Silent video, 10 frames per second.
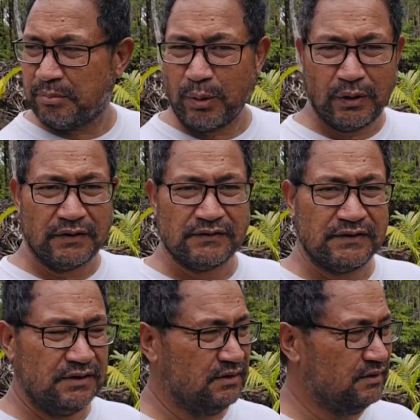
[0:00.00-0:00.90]
the
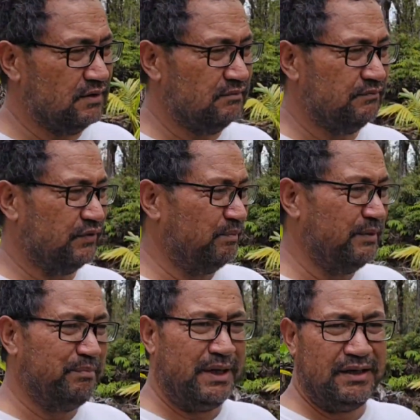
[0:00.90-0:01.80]
porks
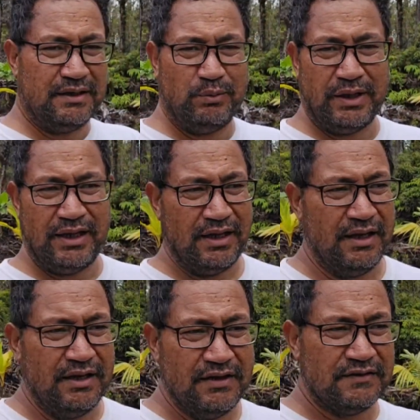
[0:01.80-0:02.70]
from the pig that we
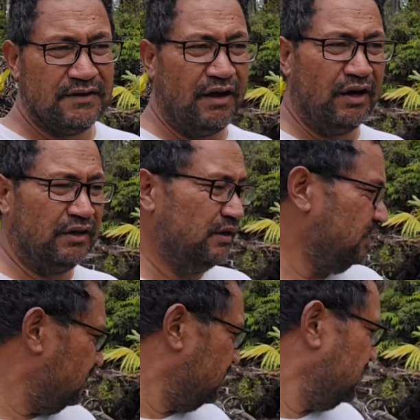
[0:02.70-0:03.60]
slaughter.